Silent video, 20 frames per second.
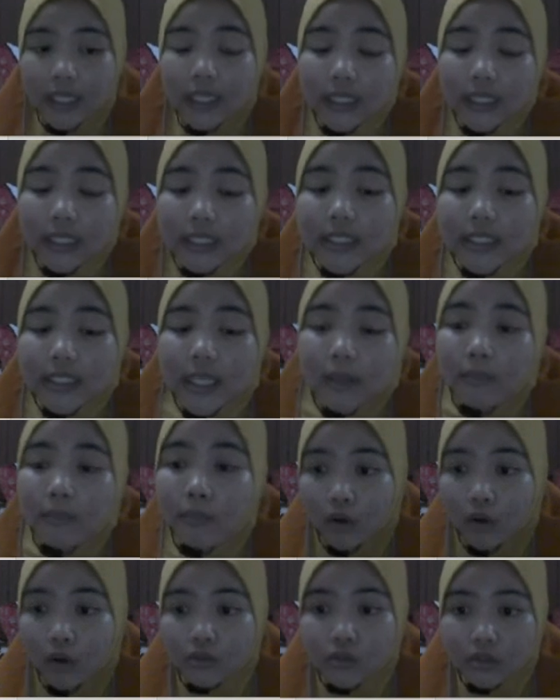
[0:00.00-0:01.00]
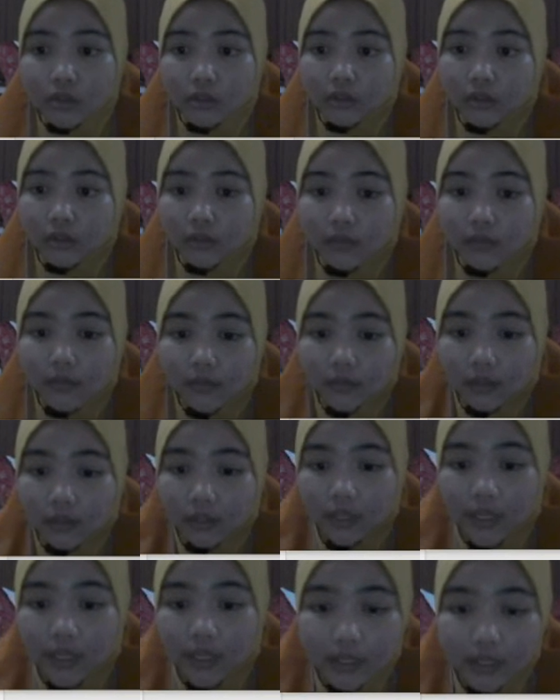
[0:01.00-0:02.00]
in the same box,
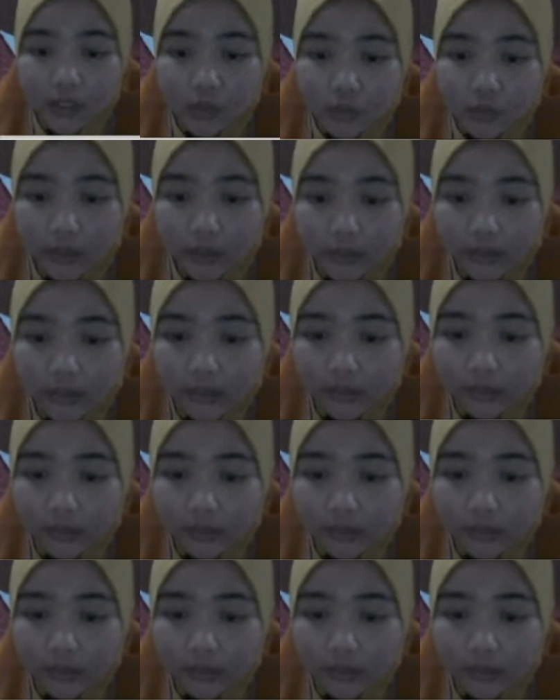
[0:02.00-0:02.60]
like this one.